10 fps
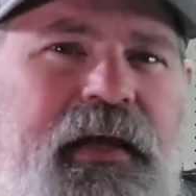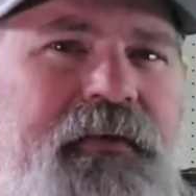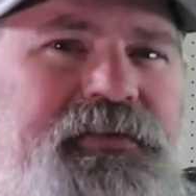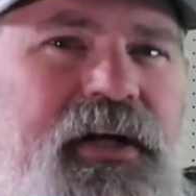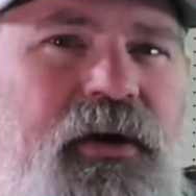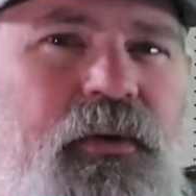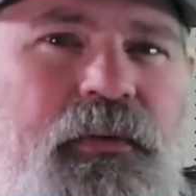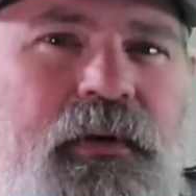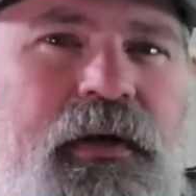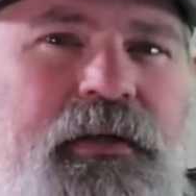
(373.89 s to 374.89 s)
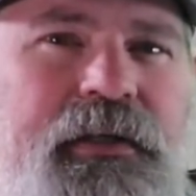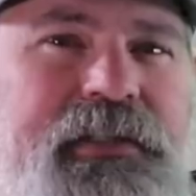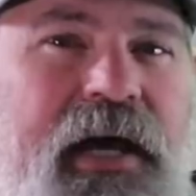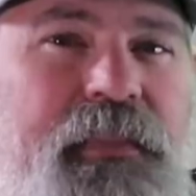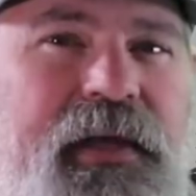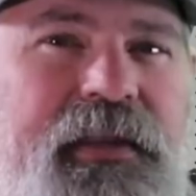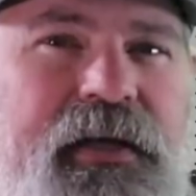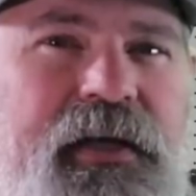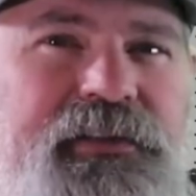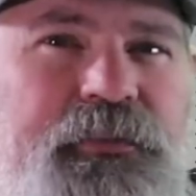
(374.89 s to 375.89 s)
If so, does that make the
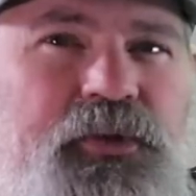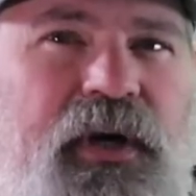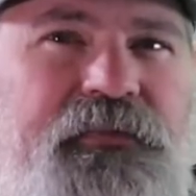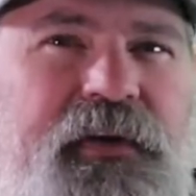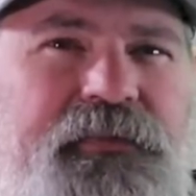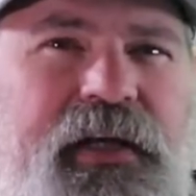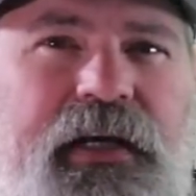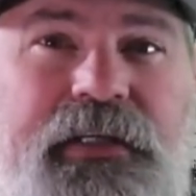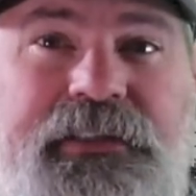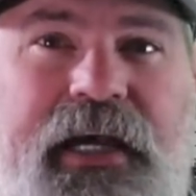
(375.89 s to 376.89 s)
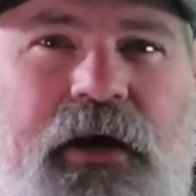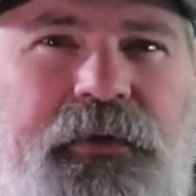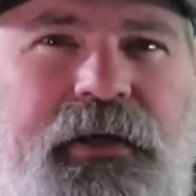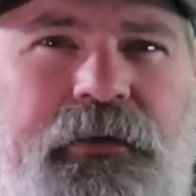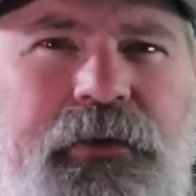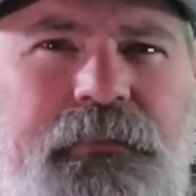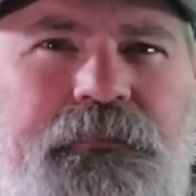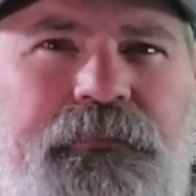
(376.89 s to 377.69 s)
custom 1250 a scout killer?